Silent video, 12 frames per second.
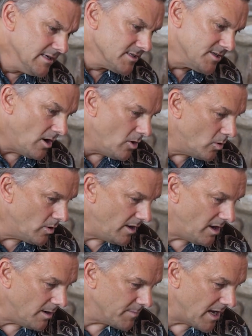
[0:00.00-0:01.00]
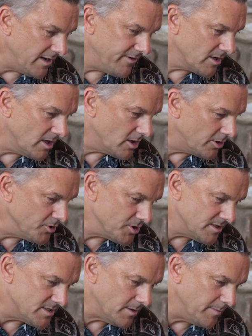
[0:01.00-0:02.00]
So kind of in
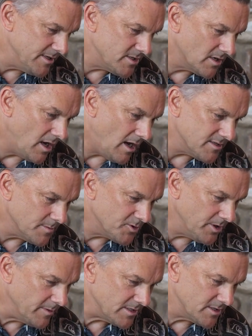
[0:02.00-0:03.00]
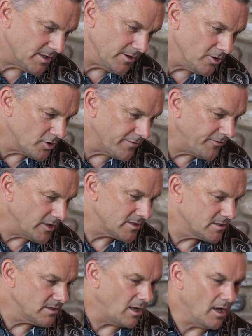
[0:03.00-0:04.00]
conclusions, the mesocosm treatments, the
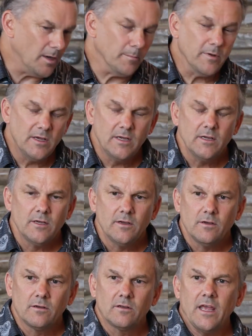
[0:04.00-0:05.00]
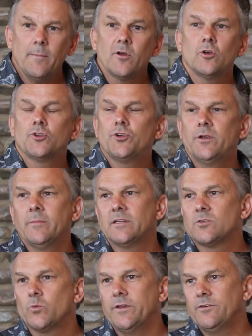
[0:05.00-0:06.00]
Utrafix chemical
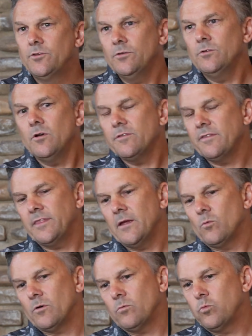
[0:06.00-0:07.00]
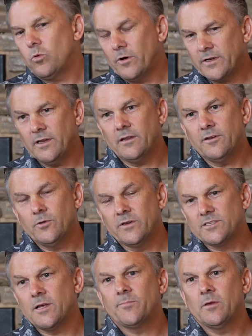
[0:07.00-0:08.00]
treatments, we do know that they were working and
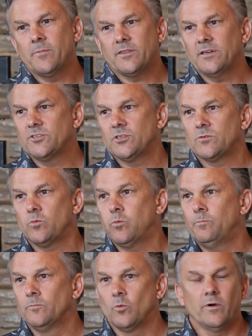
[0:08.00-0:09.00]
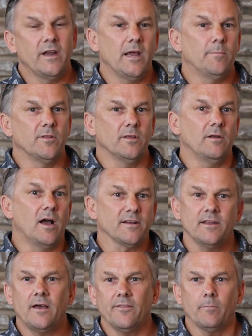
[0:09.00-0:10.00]
doing something, but they just weren't able to
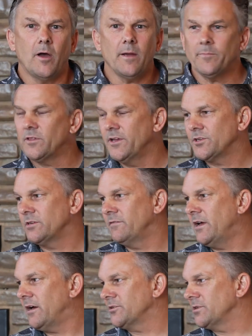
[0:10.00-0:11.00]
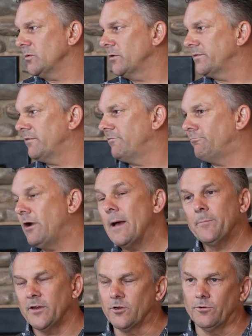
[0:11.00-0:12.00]
knock down the population of algae with the
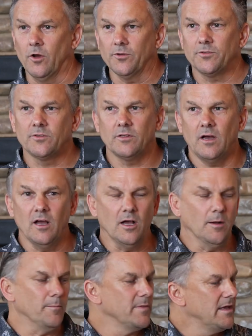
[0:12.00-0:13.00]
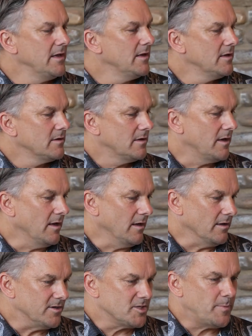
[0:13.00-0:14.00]
rapid growth.
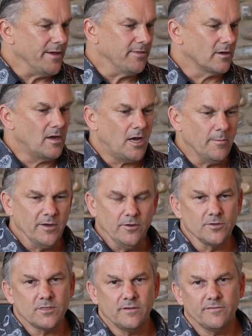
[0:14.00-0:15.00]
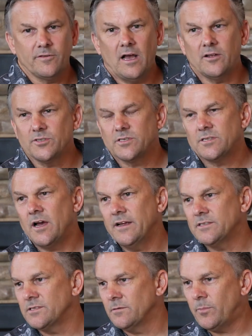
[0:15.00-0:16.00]
And despite the common use of
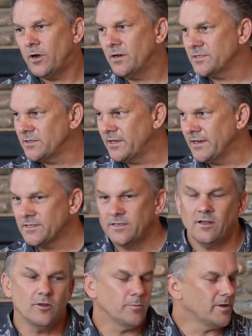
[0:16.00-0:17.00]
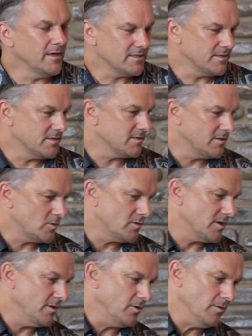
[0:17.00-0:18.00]
algicides in ponds and lakes and other places, this
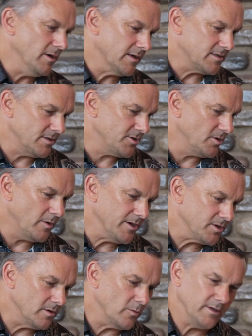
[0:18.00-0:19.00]
was a unique situation.